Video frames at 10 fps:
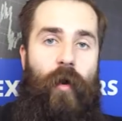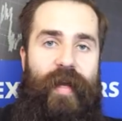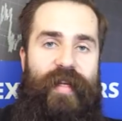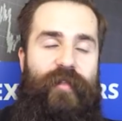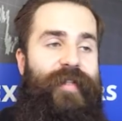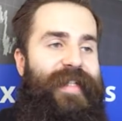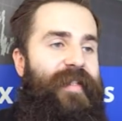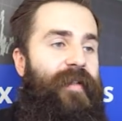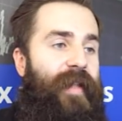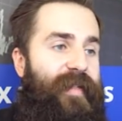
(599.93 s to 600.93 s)
Okay, so
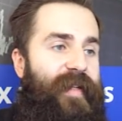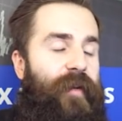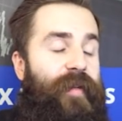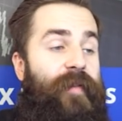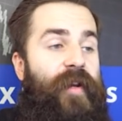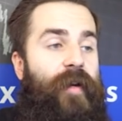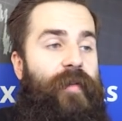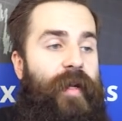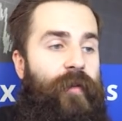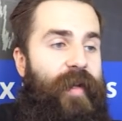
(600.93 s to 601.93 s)
this is the last account that we are
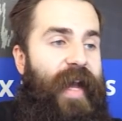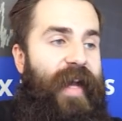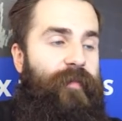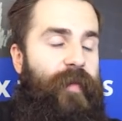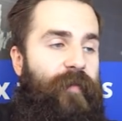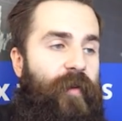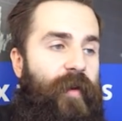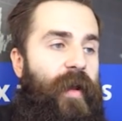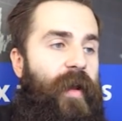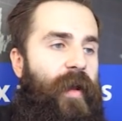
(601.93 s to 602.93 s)
gonna look at before